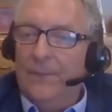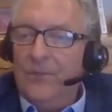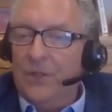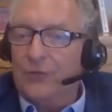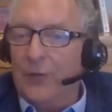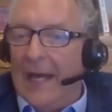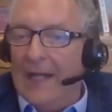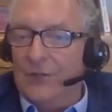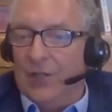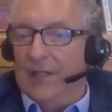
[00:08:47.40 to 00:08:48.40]

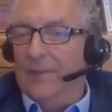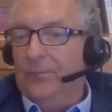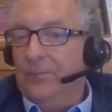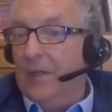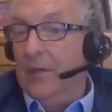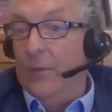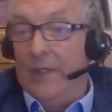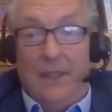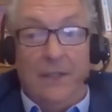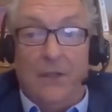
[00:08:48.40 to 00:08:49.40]
Strategy. We
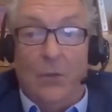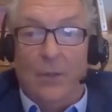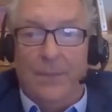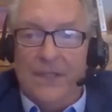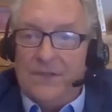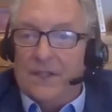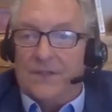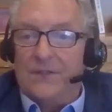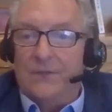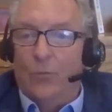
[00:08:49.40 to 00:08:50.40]
need to know our
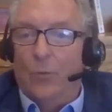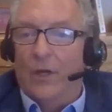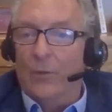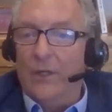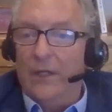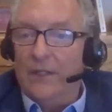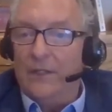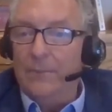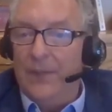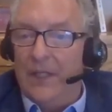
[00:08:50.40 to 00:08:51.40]
business. Where are we going to
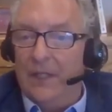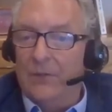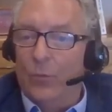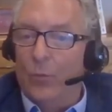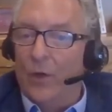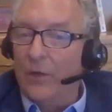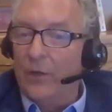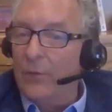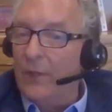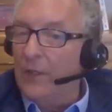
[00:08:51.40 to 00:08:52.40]
compete? Where are
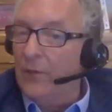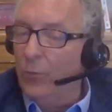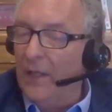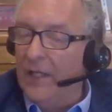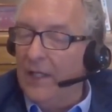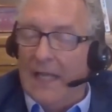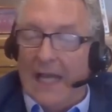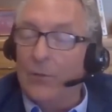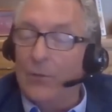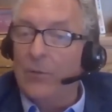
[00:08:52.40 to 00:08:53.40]
we going to win? How are
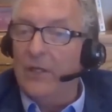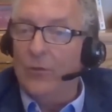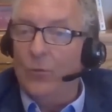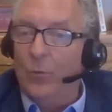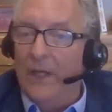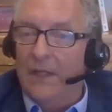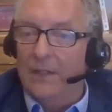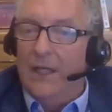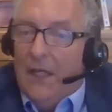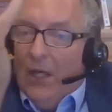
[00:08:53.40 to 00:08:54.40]
we going to win?
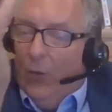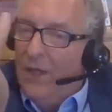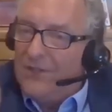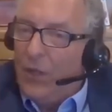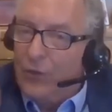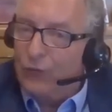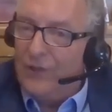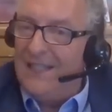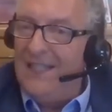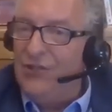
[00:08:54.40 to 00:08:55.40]
What's our
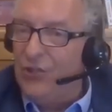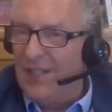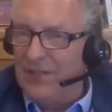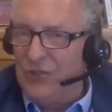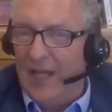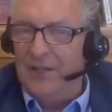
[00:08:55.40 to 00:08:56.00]
strategic agenda?